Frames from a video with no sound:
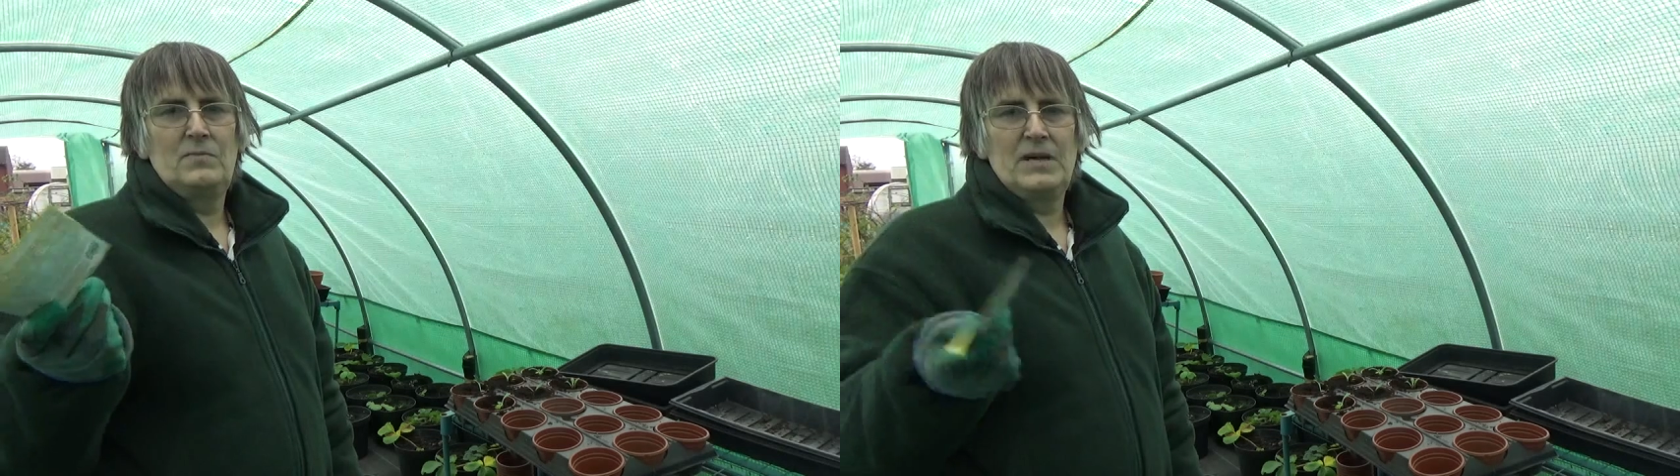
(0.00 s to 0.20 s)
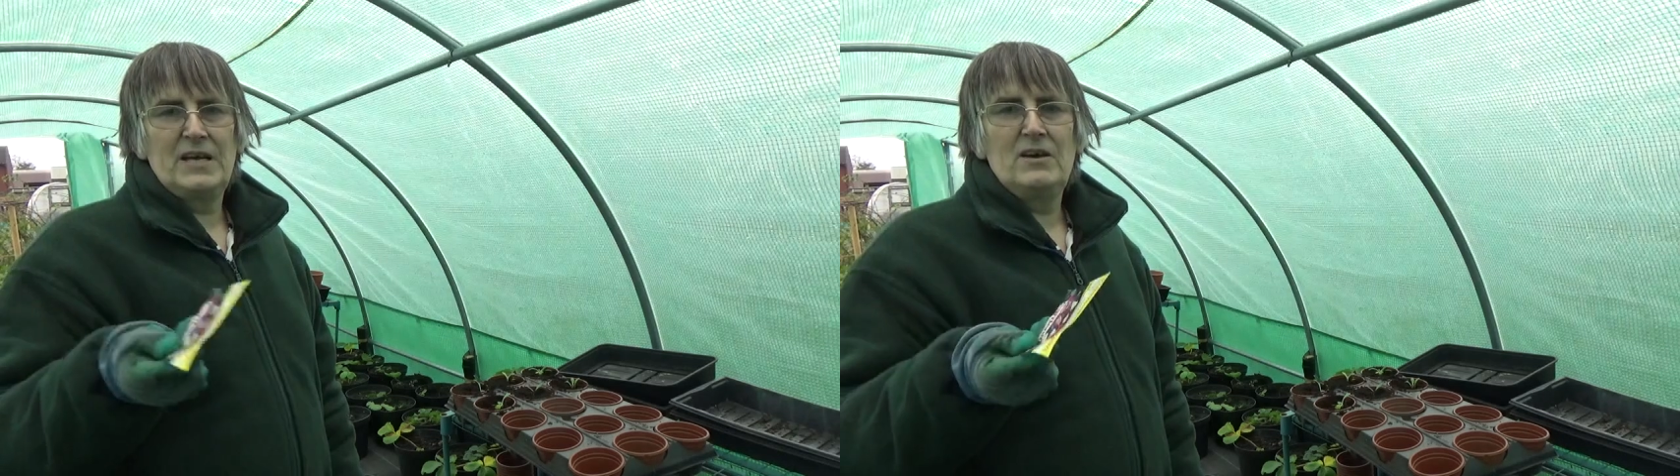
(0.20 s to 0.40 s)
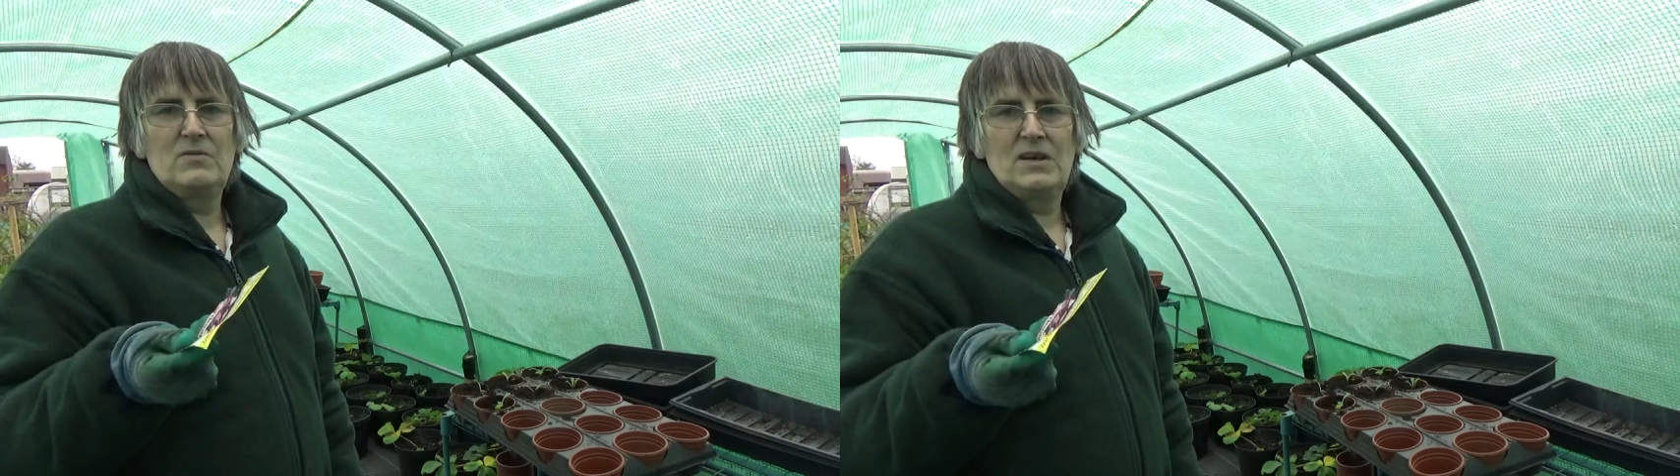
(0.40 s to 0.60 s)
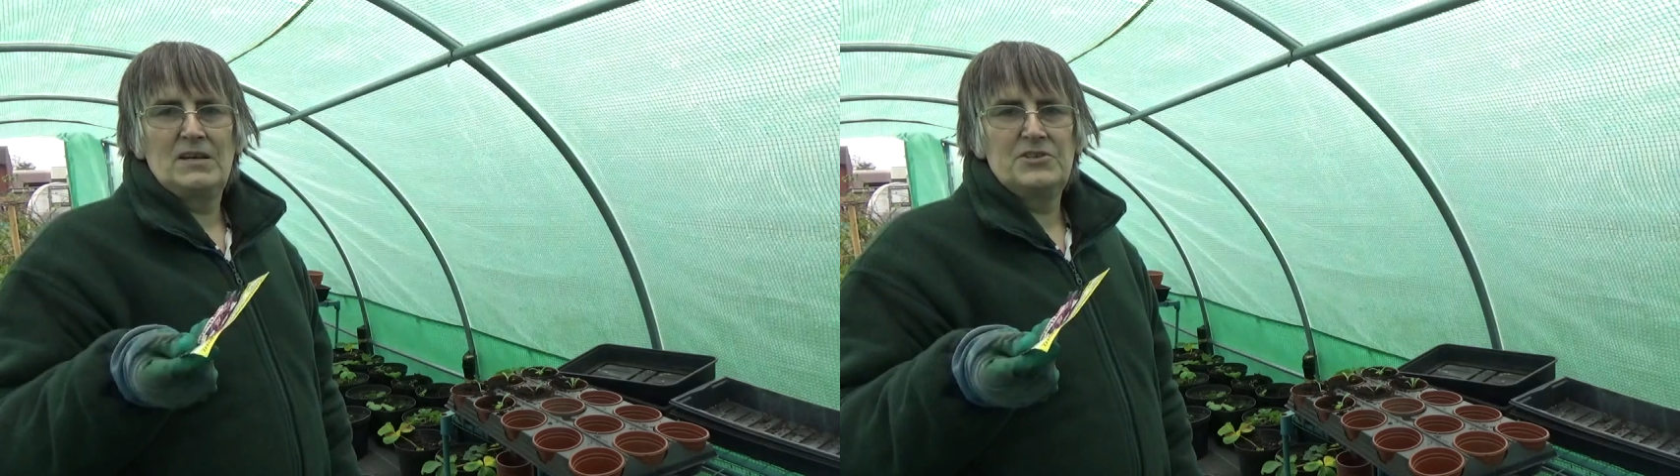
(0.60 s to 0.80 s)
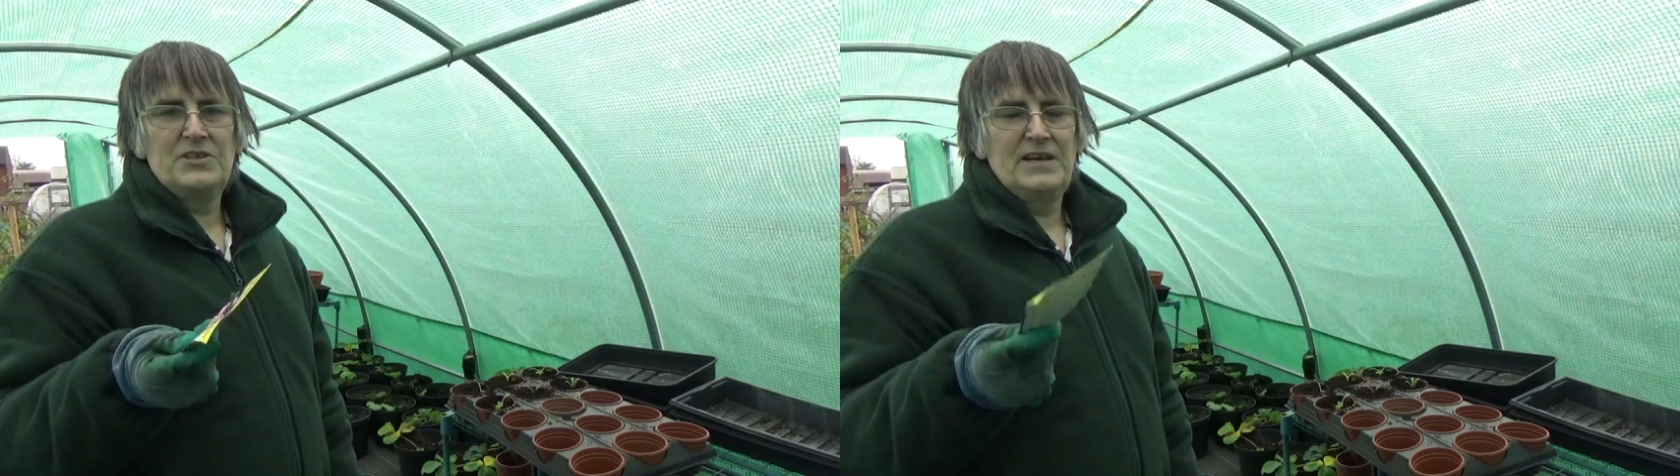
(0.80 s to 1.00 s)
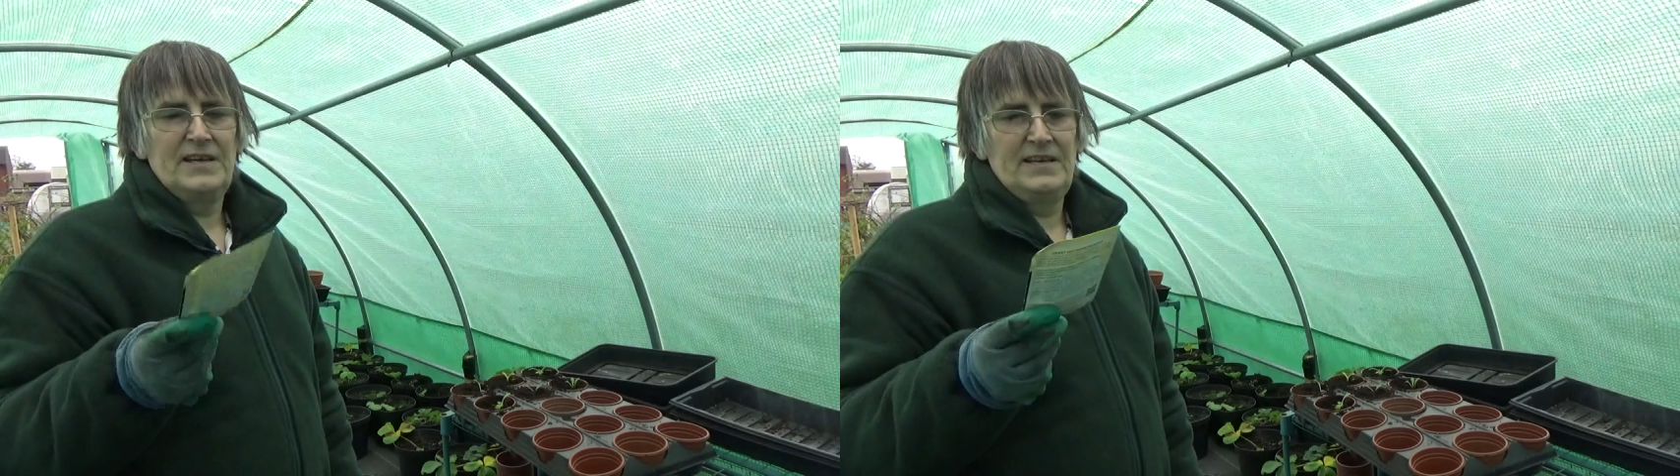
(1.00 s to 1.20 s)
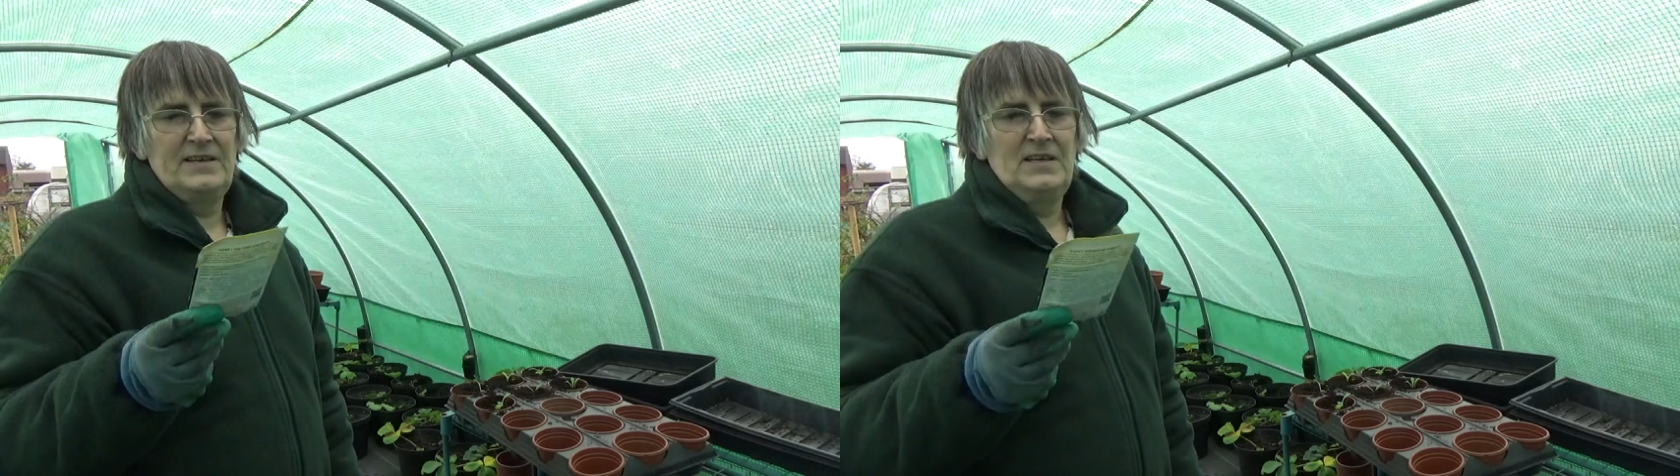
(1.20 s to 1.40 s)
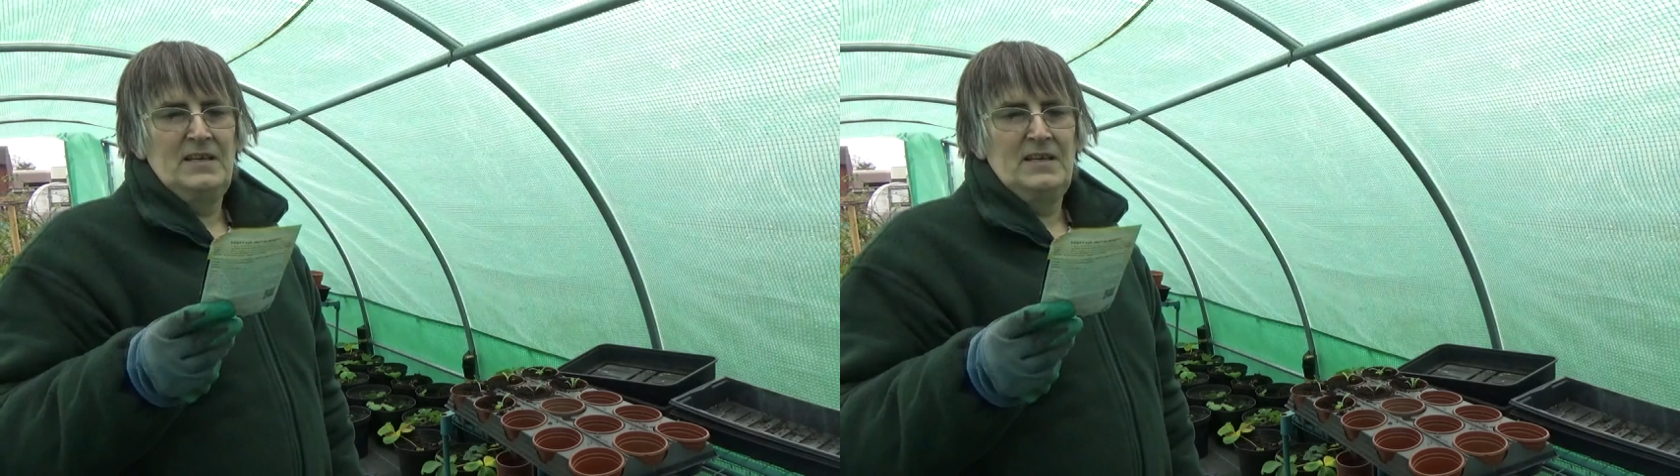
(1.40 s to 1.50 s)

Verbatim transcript: my own last year,